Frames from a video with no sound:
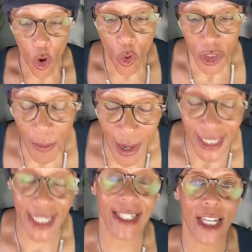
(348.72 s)

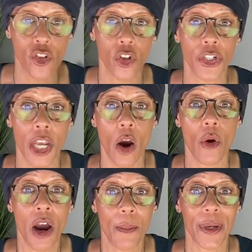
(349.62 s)
Automatically they should
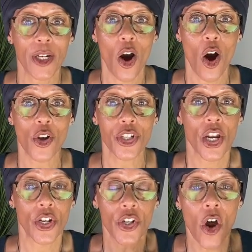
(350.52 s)
know,
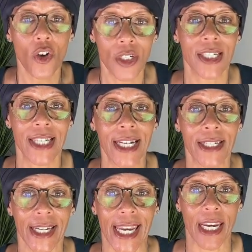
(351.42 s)
because not
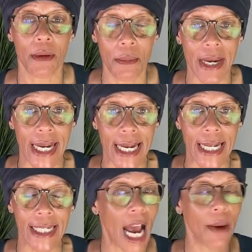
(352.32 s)
signalling
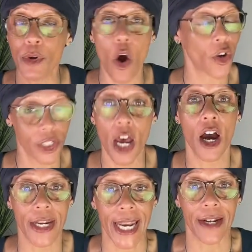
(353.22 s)
means I'm not
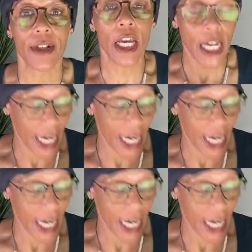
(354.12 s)
turning.